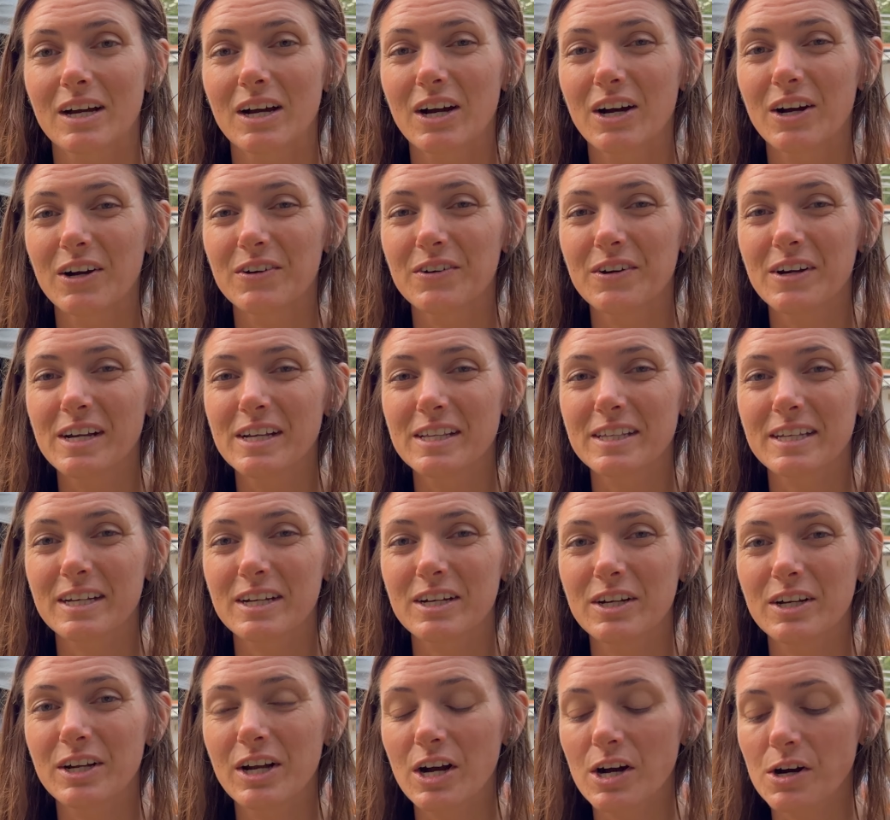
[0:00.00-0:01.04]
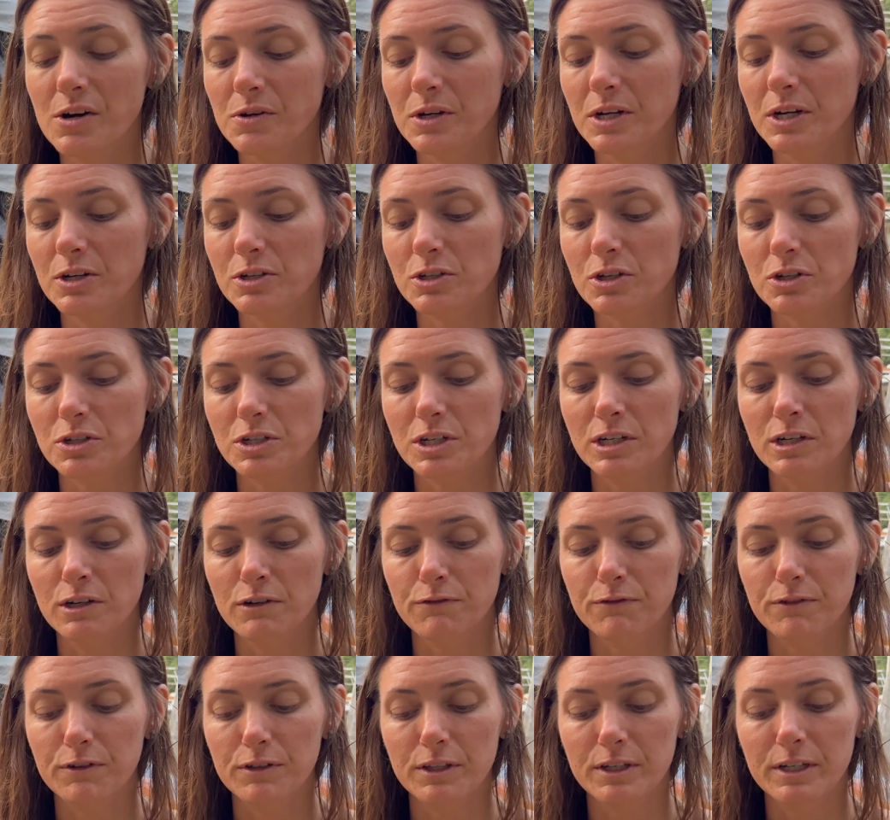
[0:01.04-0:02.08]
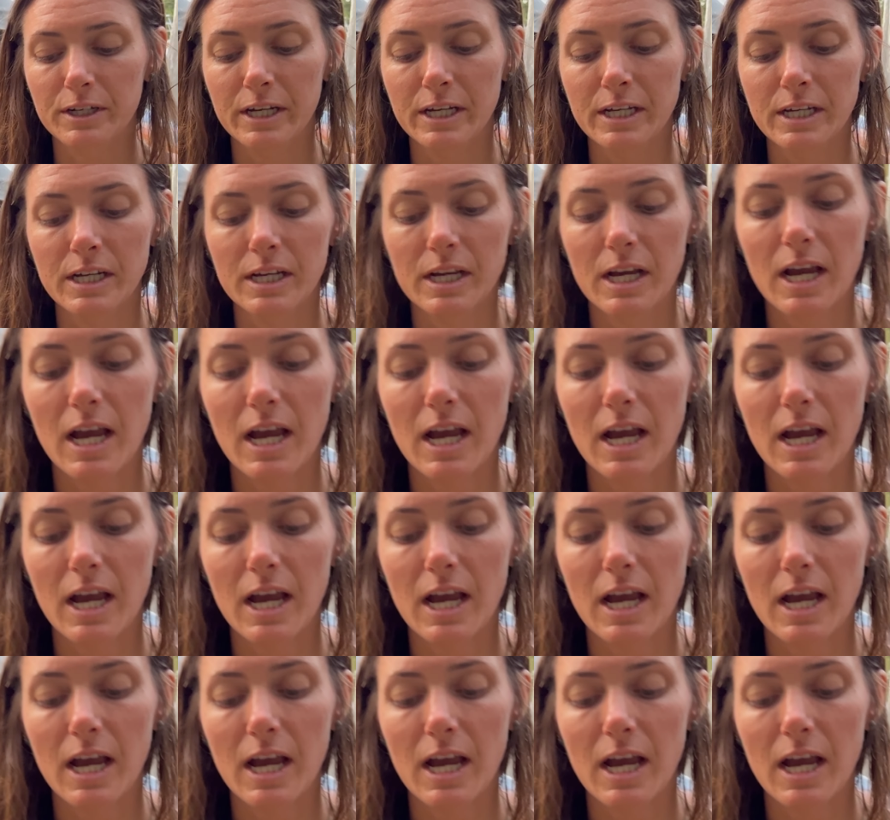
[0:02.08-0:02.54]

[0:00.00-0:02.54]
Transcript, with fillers: All right, there you go. Here's our dinner for the night